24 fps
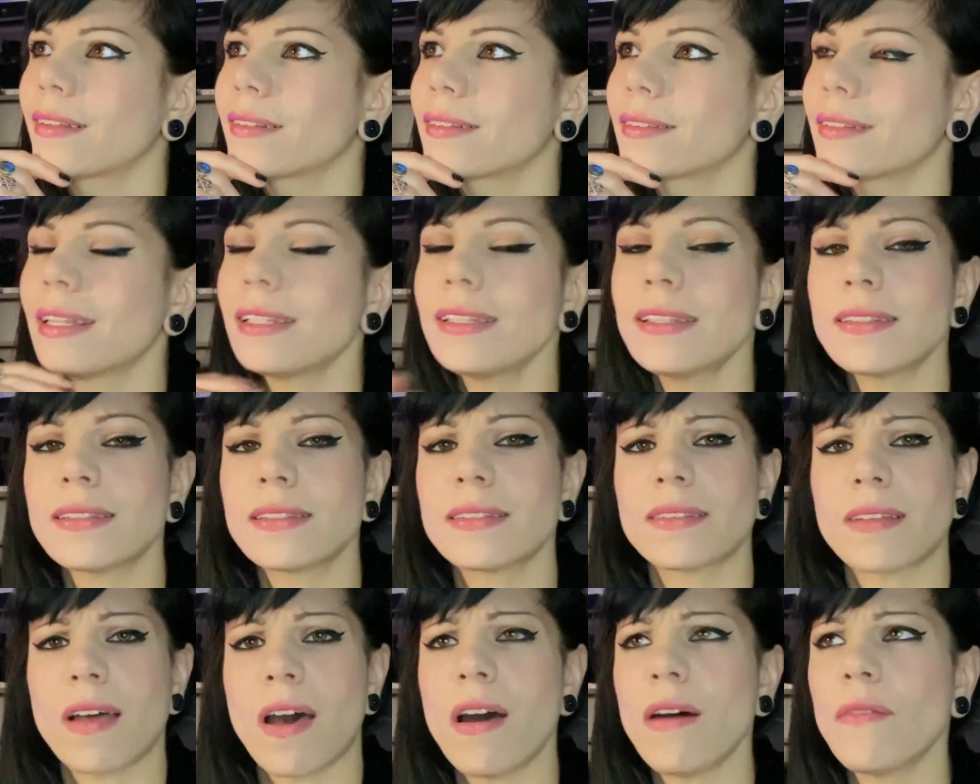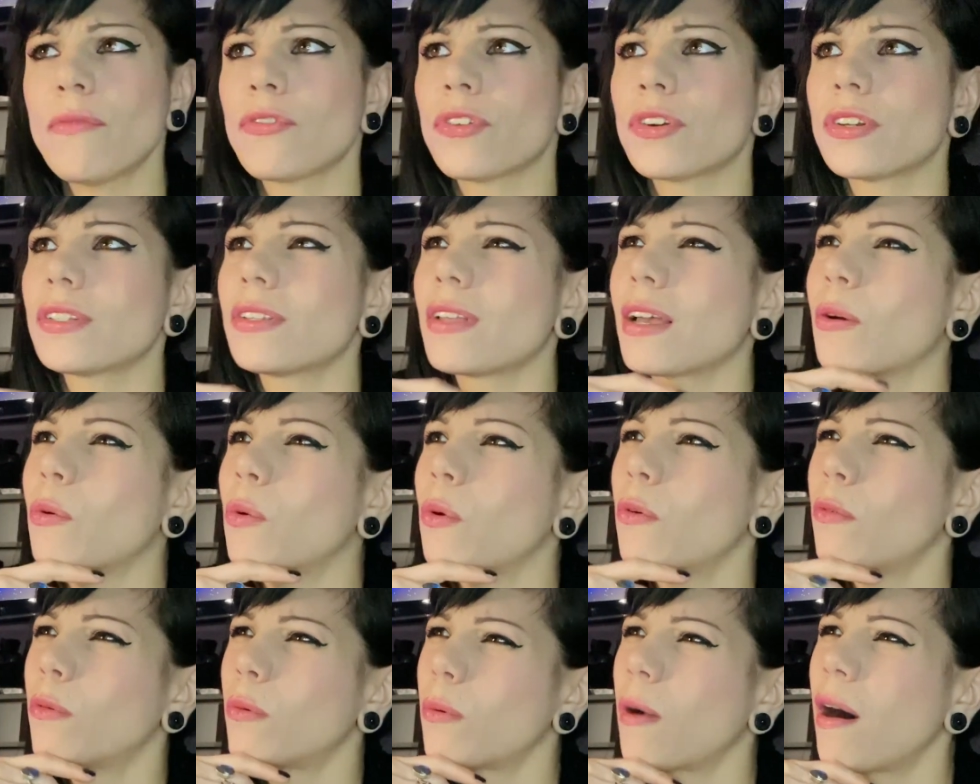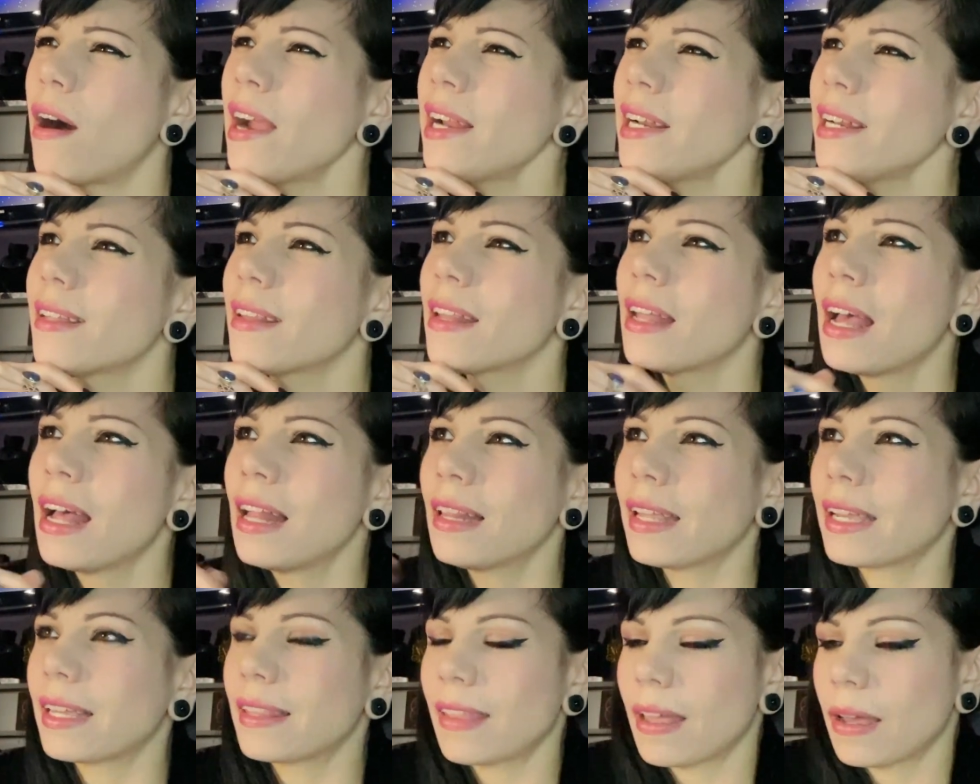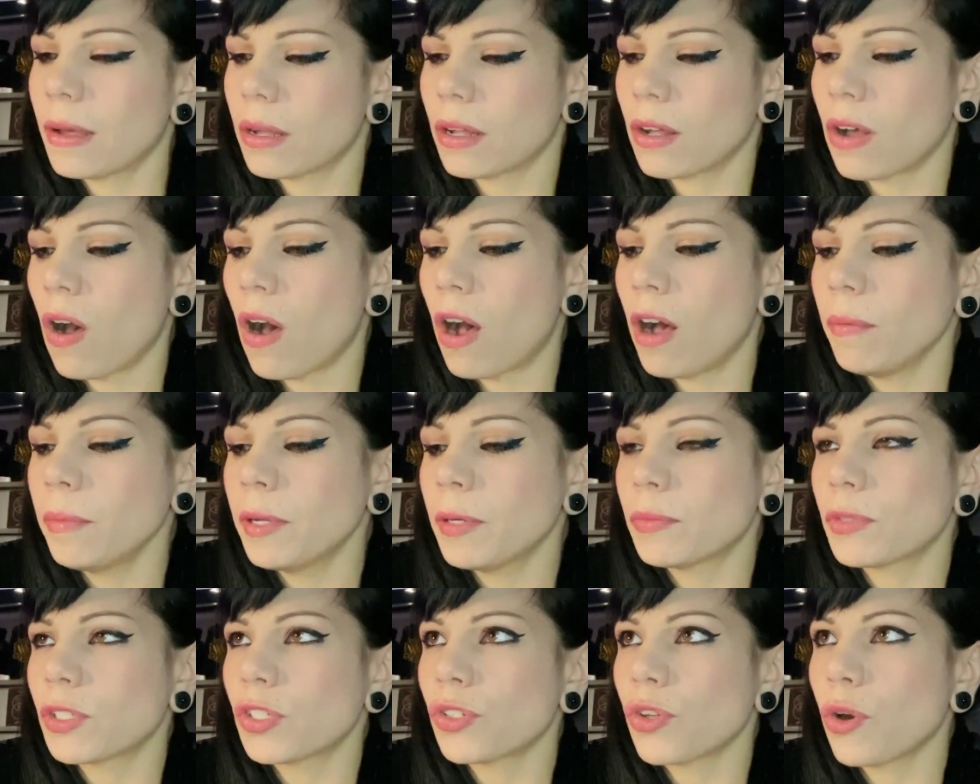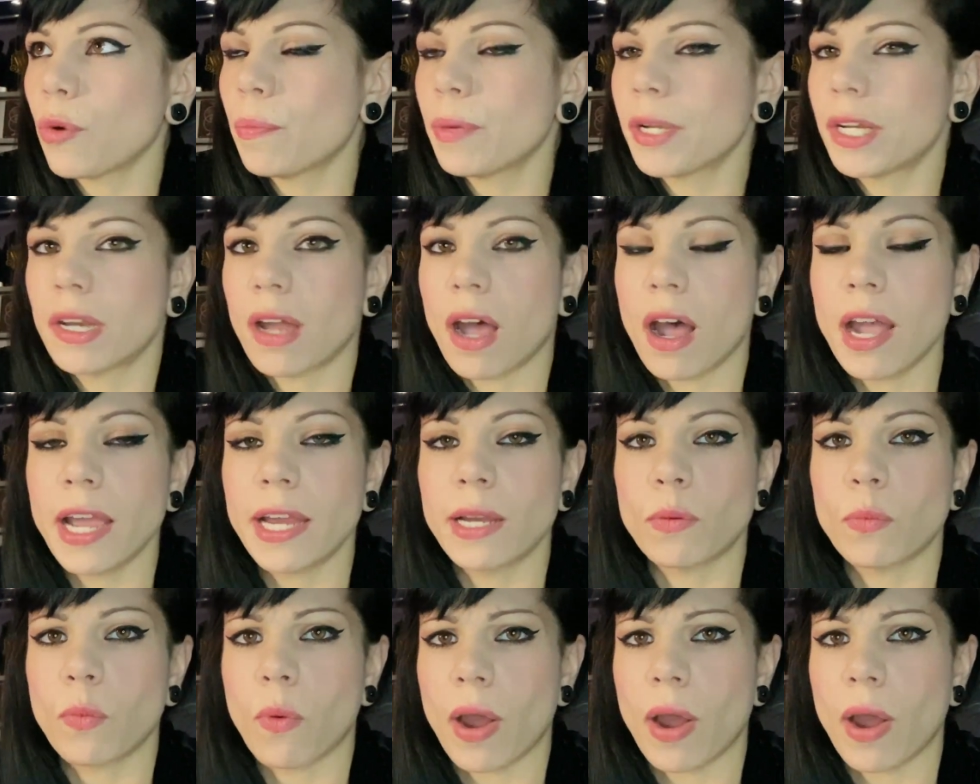Let's stop for a second. Well, why did, like, that comment was so benign.